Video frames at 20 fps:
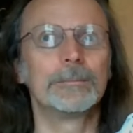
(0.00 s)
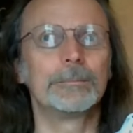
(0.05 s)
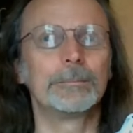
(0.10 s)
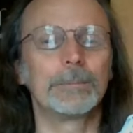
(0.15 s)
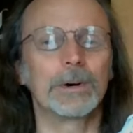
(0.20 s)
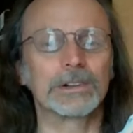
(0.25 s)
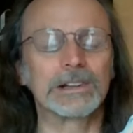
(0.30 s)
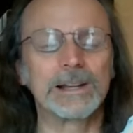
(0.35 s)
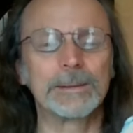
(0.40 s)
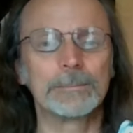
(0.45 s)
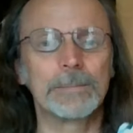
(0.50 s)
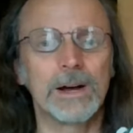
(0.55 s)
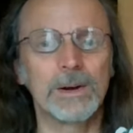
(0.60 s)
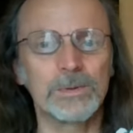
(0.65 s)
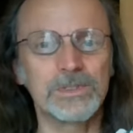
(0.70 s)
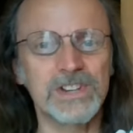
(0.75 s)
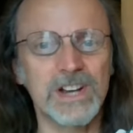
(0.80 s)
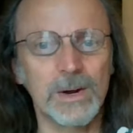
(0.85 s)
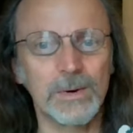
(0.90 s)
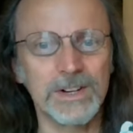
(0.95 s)
modelling
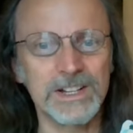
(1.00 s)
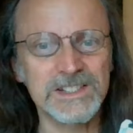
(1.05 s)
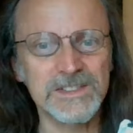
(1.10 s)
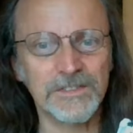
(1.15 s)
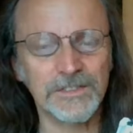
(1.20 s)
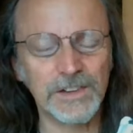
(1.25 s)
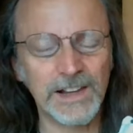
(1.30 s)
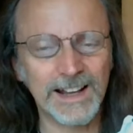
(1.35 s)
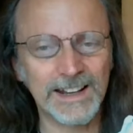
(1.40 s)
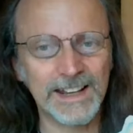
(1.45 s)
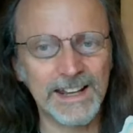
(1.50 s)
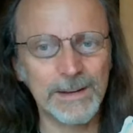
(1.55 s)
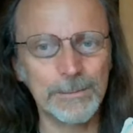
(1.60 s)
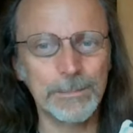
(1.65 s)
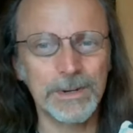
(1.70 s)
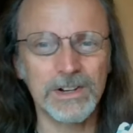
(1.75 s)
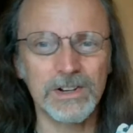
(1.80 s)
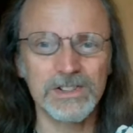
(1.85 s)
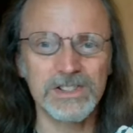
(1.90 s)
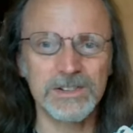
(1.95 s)
mojo is flagging
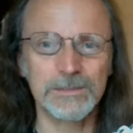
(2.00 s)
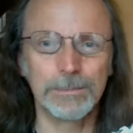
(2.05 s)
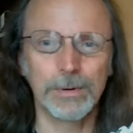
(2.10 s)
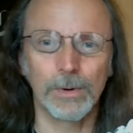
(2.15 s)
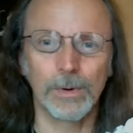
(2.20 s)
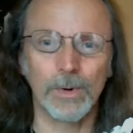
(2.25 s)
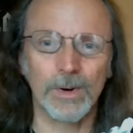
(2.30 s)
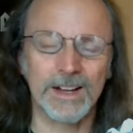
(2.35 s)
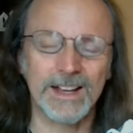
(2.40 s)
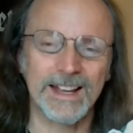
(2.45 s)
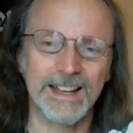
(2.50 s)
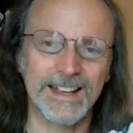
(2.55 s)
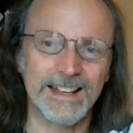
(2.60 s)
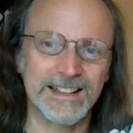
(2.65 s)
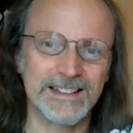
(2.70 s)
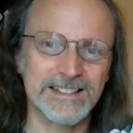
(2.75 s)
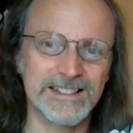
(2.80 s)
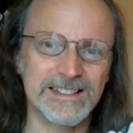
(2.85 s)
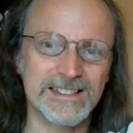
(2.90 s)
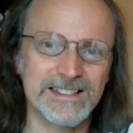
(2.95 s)
because you bought
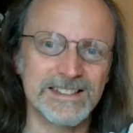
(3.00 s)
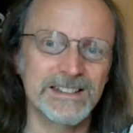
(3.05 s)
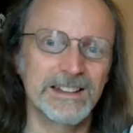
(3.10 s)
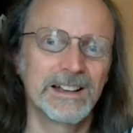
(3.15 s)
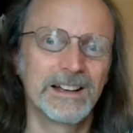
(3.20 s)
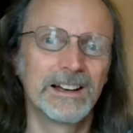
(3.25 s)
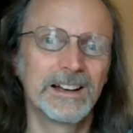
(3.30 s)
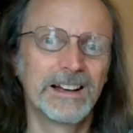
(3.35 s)
kits